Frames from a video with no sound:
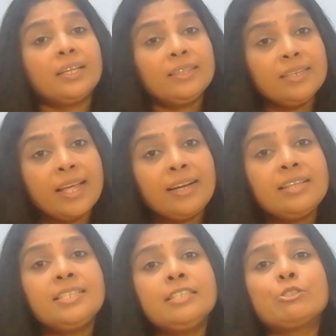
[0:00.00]
the
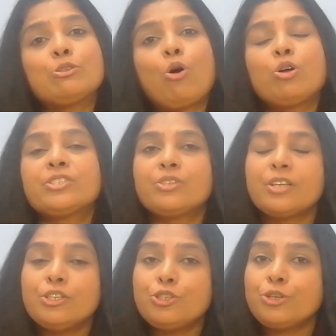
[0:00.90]
negligence caused
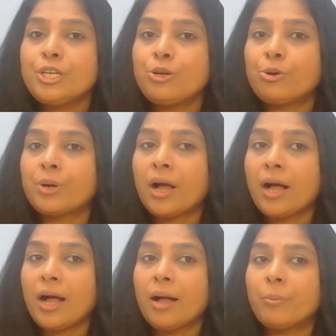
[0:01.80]
injury or
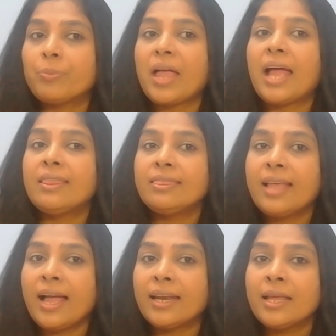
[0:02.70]
harm and
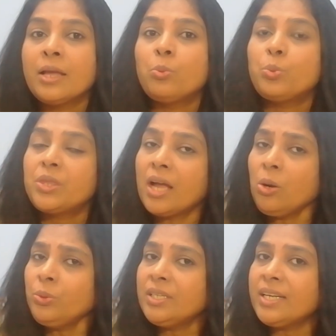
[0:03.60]
that without the